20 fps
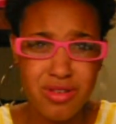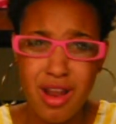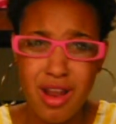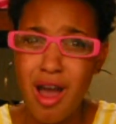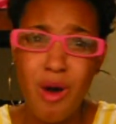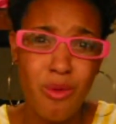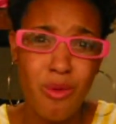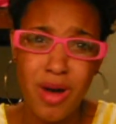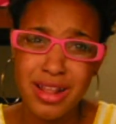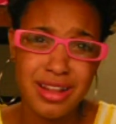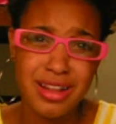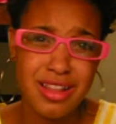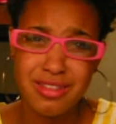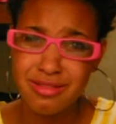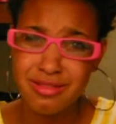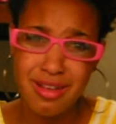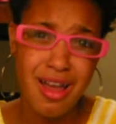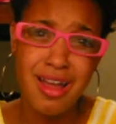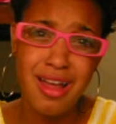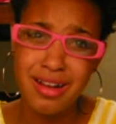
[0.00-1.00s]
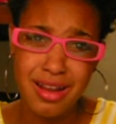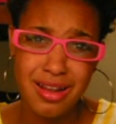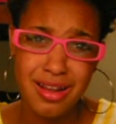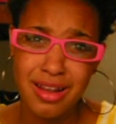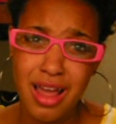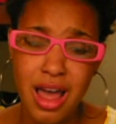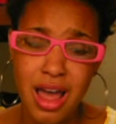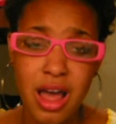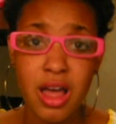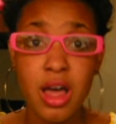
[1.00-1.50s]
don't know what to do.
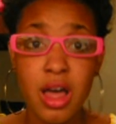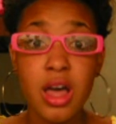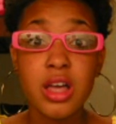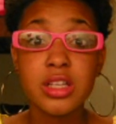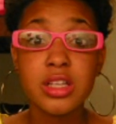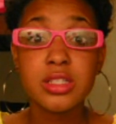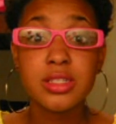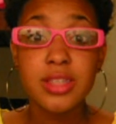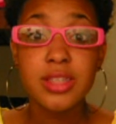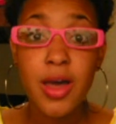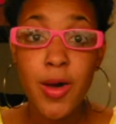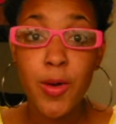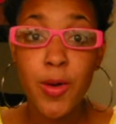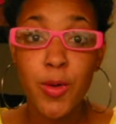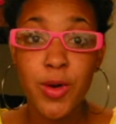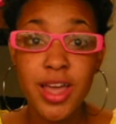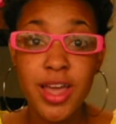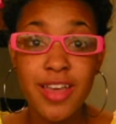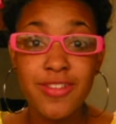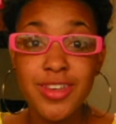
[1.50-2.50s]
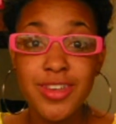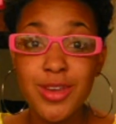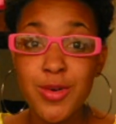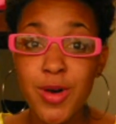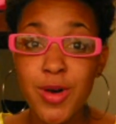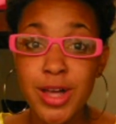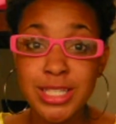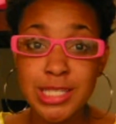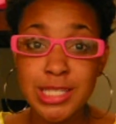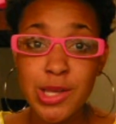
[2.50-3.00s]
So, if
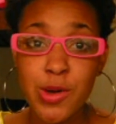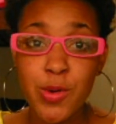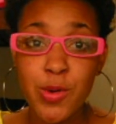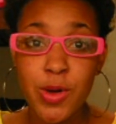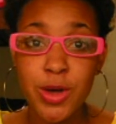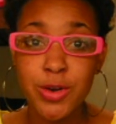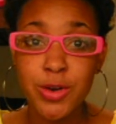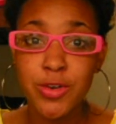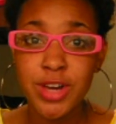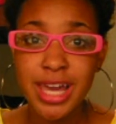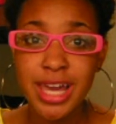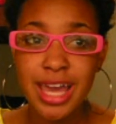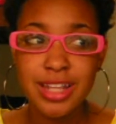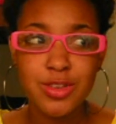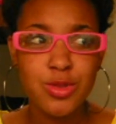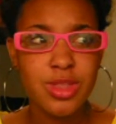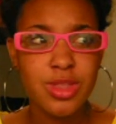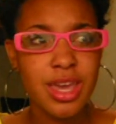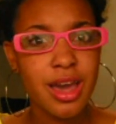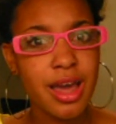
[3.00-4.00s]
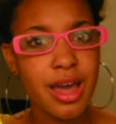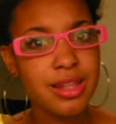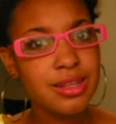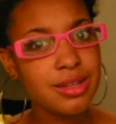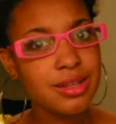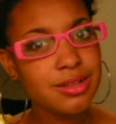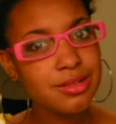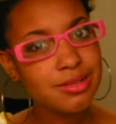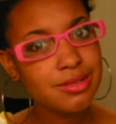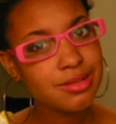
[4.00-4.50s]
you also agree and you think
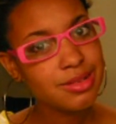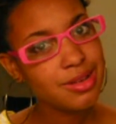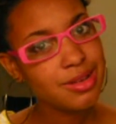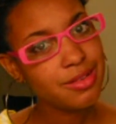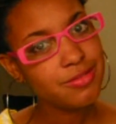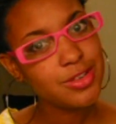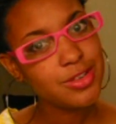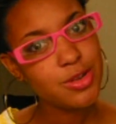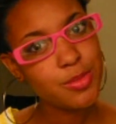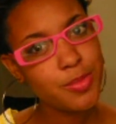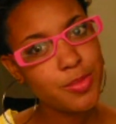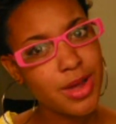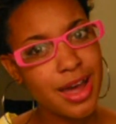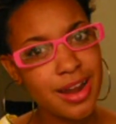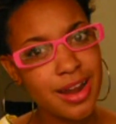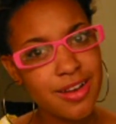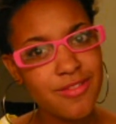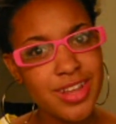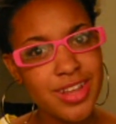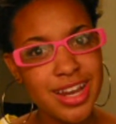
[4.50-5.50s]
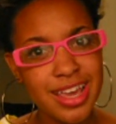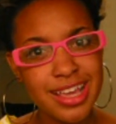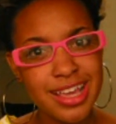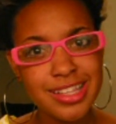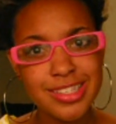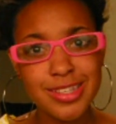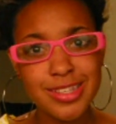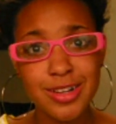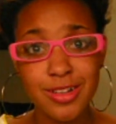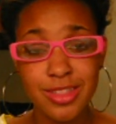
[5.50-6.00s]
I didn't give too bad of an
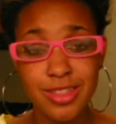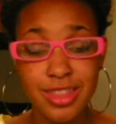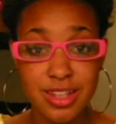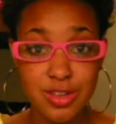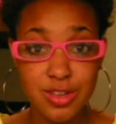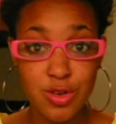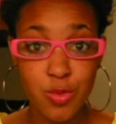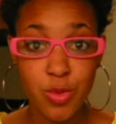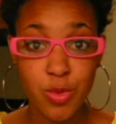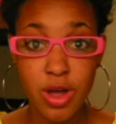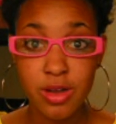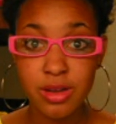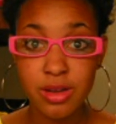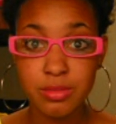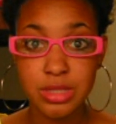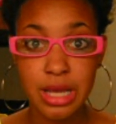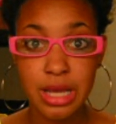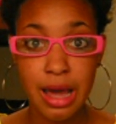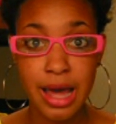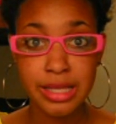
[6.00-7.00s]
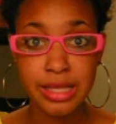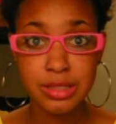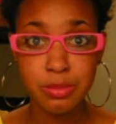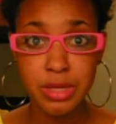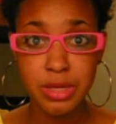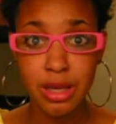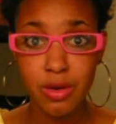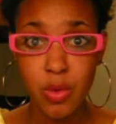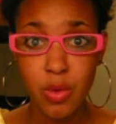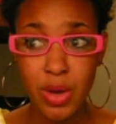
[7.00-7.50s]
answer, then you're welcome to
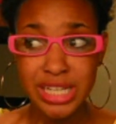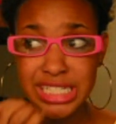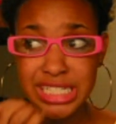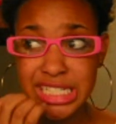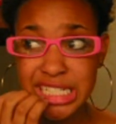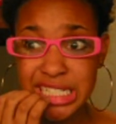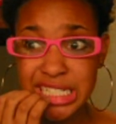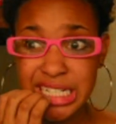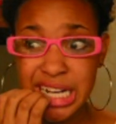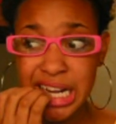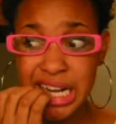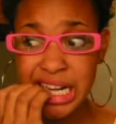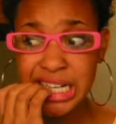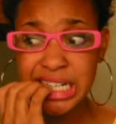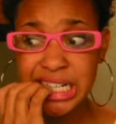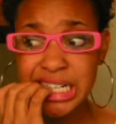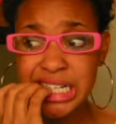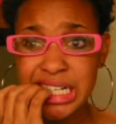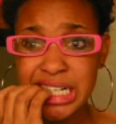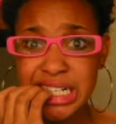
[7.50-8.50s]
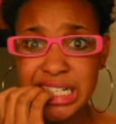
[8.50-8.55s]
ask me a question,